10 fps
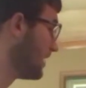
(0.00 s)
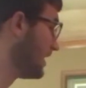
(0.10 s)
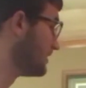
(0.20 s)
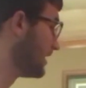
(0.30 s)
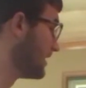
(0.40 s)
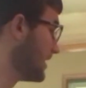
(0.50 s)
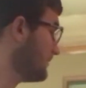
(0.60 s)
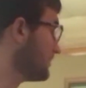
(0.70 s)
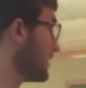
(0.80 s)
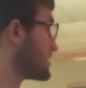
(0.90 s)
and then hip
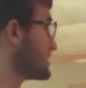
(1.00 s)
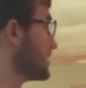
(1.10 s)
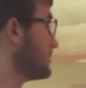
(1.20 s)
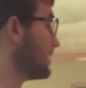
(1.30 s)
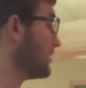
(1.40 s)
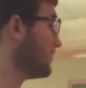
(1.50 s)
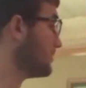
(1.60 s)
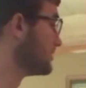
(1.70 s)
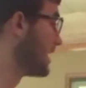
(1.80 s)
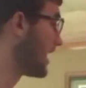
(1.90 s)
flexion at about
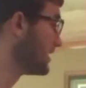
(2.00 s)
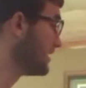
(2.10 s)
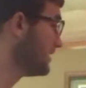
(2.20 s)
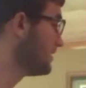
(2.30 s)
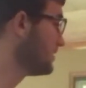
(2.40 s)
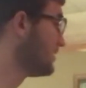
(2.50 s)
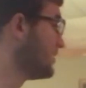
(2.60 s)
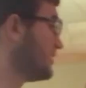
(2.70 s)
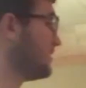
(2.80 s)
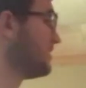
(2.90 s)
90.
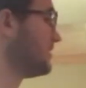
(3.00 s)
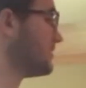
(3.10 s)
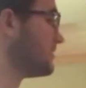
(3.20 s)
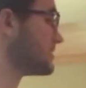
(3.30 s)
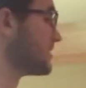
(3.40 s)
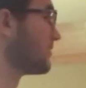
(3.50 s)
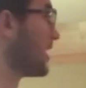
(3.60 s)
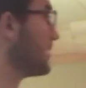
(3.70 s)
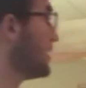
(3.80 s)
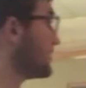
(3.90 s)
So
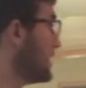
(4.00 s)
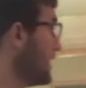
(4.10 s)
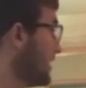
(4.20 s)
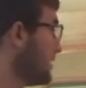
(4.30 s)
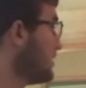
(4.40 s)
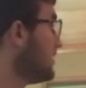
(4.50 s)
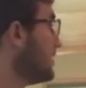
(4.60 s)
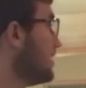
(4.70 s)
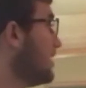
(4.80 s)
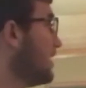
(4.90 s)
right about there.
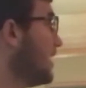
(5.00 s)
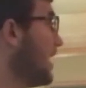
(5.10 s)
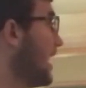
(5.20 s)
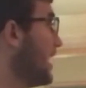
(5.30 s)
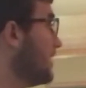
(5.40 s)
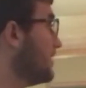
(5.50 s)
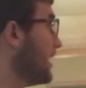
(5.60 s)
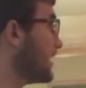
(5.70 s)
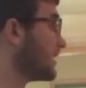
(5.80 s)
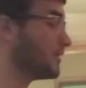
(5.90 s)
And
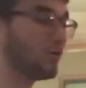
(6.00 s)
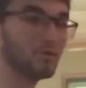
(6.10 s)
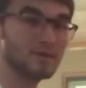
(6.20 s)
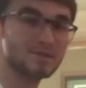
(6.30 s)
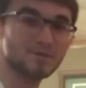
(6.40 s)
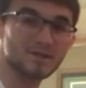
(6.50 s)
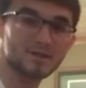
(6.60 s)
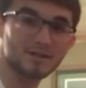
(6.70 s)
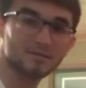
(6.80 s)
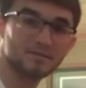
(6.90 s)
they can hold this
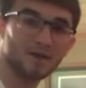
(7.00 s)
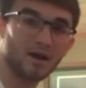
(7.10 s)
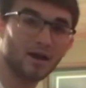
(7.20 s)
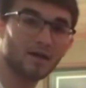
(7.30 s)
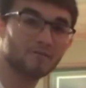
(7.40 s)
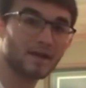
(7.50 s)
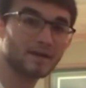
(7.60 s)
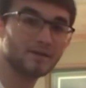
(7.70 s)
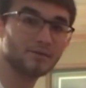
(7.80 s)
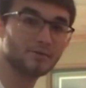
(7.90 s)
position. If they
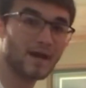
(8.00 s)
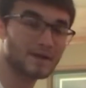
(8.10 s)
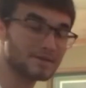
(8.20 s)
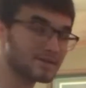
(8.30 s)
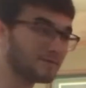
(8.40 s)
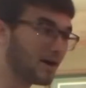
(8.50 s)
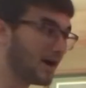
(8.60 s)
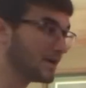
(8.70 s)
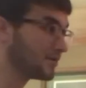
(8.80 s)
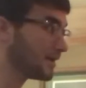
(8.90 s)
can do that just
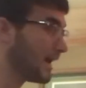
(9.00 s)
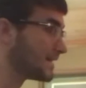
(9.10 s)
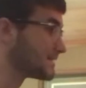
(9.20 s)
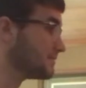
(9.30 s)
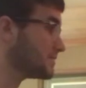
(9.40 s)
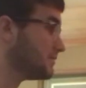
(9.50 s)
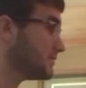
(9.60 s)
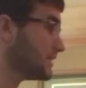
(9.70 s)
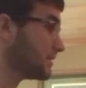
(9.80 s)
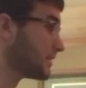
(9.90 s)
fine, you could ask them to
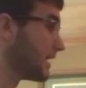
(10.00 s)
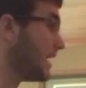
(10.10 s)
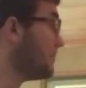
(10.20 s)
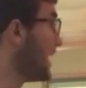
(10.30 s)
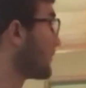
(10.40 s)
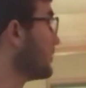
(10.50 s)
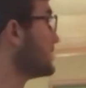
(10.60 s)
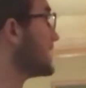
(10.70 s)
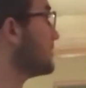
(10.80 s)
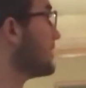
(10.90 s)
tilt their head
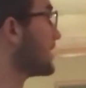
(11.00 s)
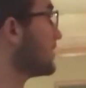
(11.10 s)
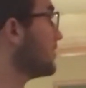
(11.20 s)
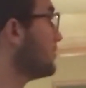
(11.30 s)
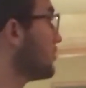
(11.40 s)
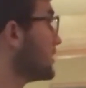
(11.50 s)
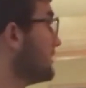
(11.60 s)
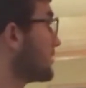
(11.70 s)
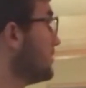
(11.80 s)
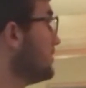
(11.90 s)
backwards. That would make it a little more
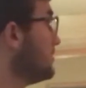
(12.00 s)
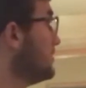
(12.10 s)
difficult.